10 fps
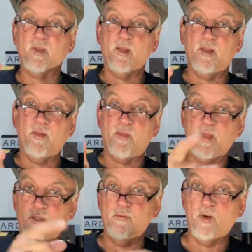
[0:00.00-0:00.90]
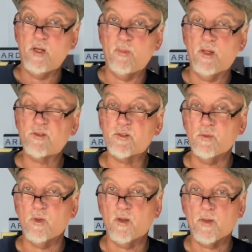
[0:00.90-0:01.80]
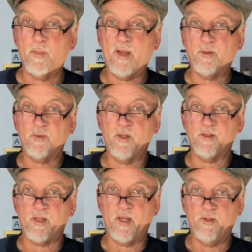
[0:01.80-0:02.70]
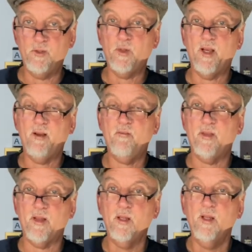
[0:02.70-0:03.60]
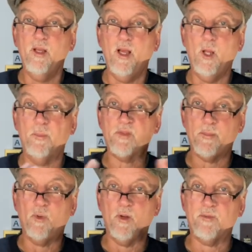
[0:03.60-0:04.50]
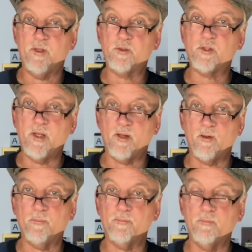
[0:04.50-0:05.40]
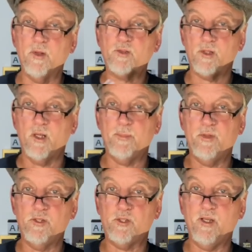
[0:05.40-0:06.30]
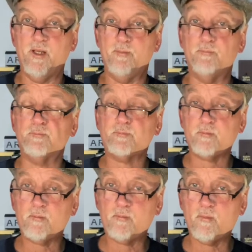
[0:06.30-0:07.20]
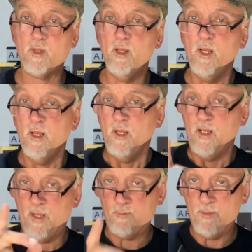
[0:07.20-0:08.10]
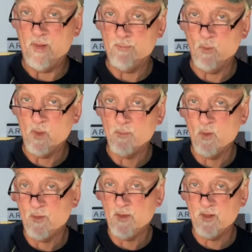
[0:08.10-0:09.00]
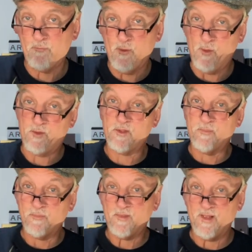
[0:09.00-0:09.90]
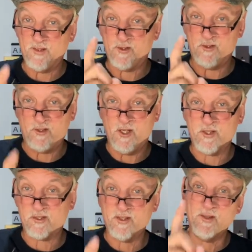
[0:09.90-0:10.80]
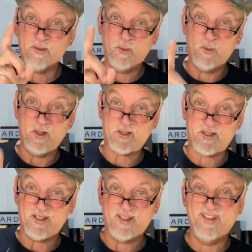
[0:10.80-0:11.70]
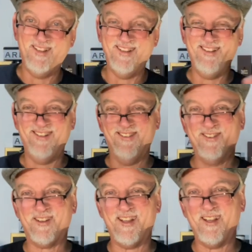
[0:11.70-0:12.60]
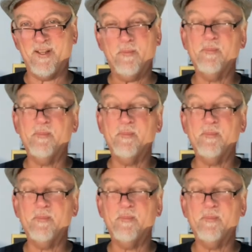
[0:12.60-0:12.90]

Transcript: And thank you very much to all the Patreons that I do have that help support this channel. Much appreciated. And remember one more thing, folks. It's just whiskey. Okay.